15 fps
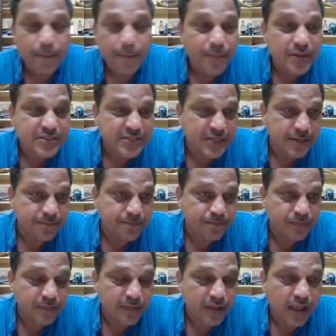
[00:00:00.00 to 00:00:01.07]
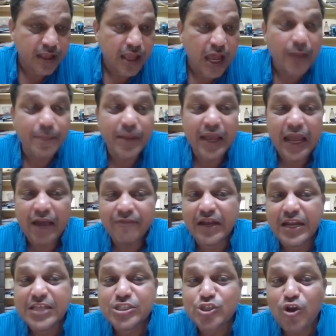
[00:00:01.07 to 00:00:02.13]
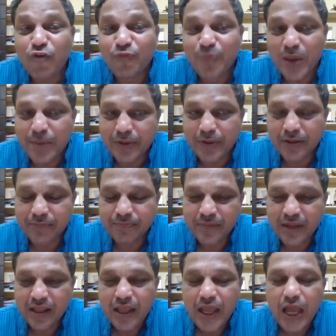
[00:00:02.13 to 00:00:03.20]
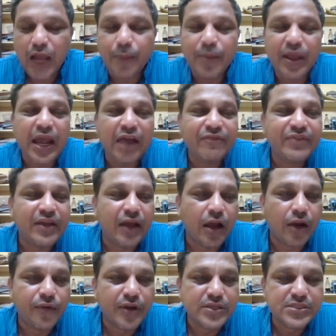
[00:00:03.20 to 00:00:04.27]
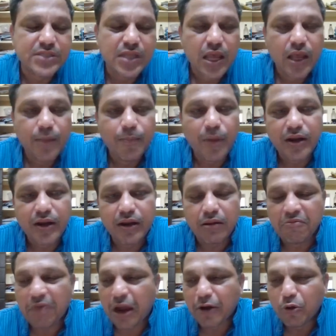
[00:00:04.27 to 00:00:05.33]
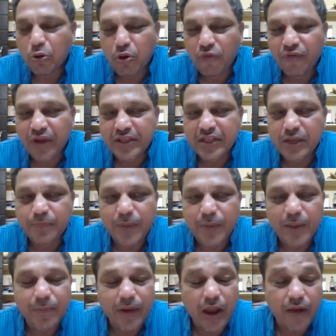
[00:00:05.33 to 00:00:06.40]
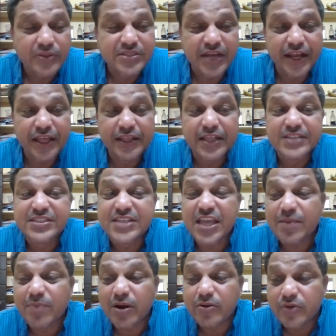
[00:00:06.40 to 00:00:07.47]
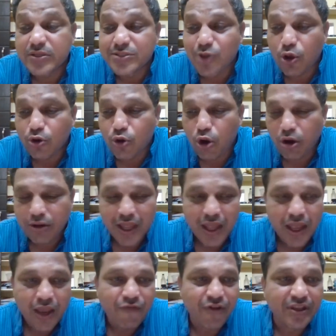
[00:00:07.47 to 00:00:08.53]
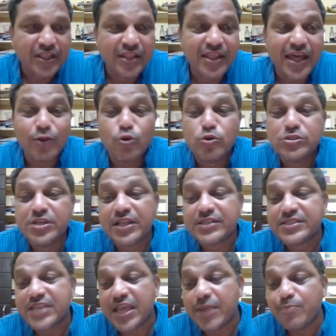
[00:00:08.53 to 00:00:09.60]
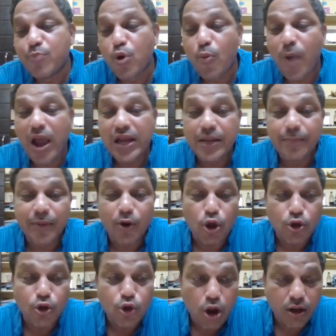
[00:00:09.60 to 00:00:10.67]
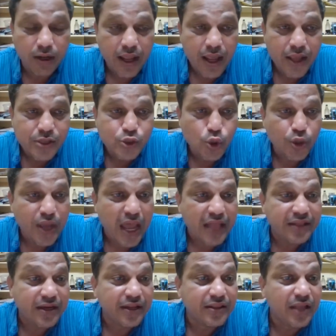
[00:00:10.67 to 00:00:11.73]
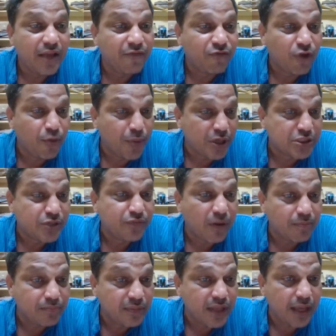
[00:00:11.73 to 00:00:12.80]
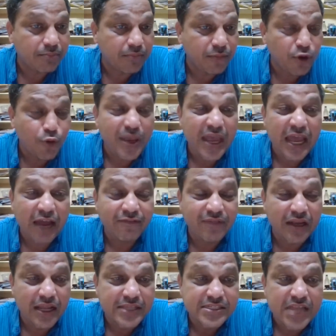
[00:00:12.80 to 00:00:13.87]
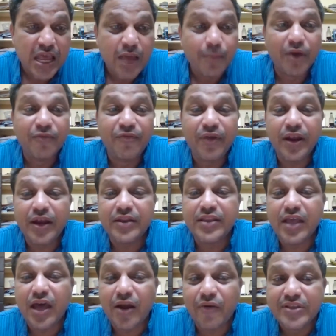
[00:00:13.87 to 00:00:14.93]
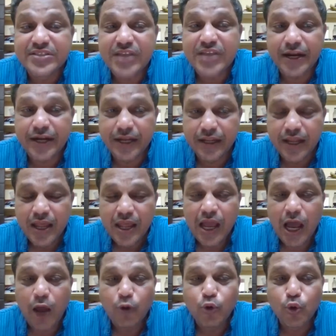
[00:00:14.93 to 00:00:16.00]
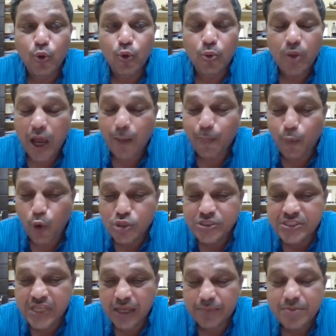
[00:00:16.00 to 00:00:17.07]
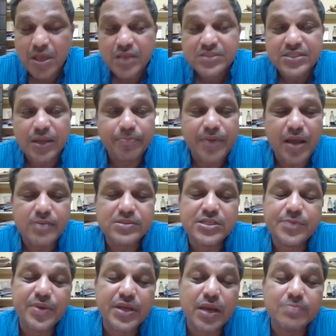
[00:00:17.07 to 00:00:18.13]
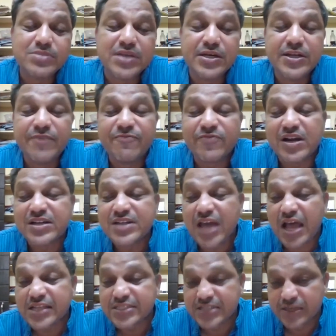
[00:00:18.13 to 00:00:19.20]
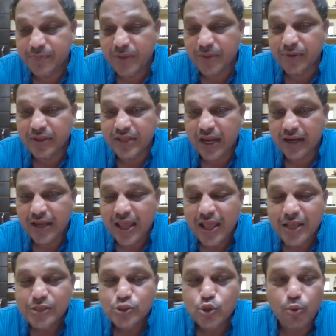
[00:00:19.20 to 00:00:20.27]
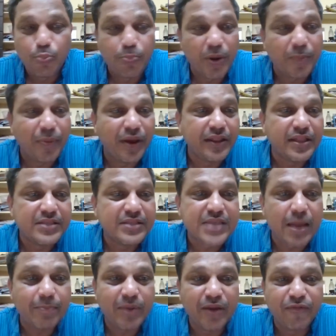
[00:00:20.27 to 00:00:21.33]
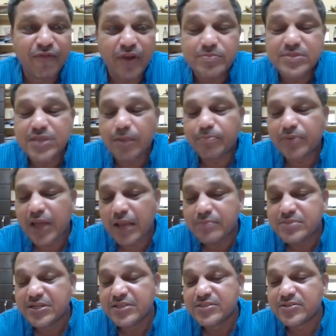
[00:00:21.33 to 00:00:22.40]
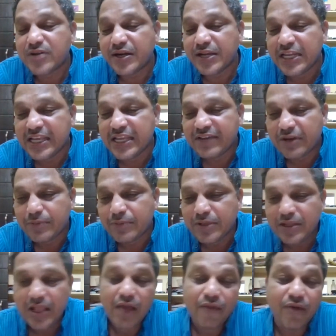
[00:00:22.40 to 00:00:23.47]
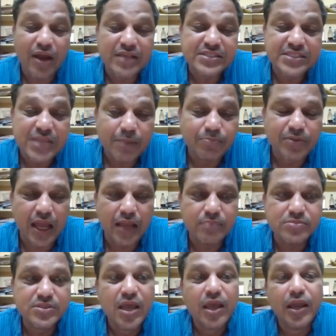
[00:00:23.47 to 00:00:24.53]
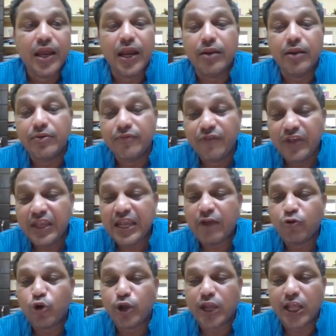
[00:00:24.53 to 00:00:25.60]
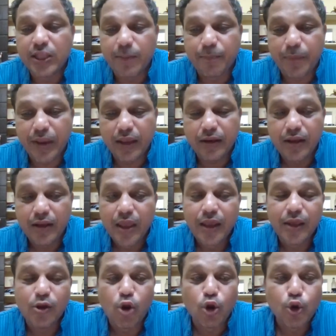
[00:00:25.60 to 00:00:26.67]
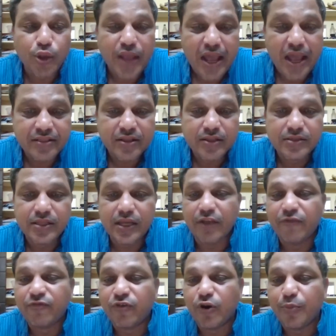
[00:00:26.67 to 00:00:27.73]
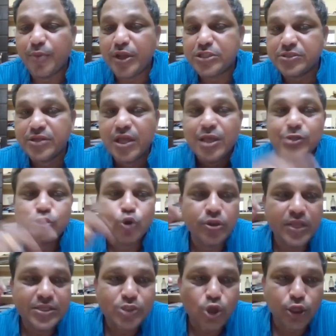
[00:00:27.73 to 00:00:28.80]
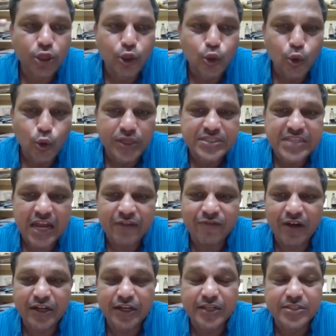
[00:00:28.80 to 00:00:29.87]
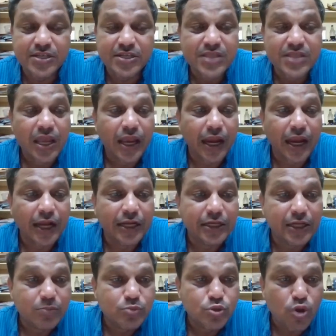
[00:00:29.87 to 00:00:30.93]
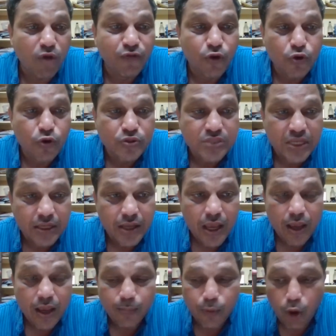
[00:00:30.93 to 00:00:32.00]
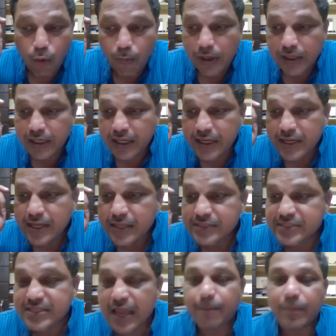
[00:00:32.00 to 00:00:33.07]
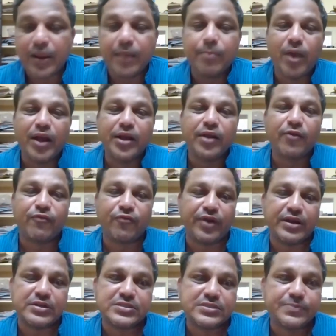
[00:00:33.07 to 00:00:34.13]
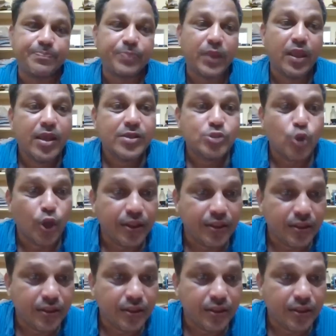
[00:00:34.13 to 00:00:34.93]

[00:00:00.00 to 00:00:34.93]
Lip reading: embassy, I may have the list of people. I may have the address, but I don't know whether people are residing in the same address or not, whether they are using the same mobile number or not. So gathering the information from them, you may have the list, but where they are residing, how to approach them, sometimes it becomes a difficult task. Remember that. So preparing the sampling frame, sometimes it is readily available, whereas sometimes we have to take the pain in order to gather the information. So these are the two disadvantages in terms of using probability sampling, my dear friends. So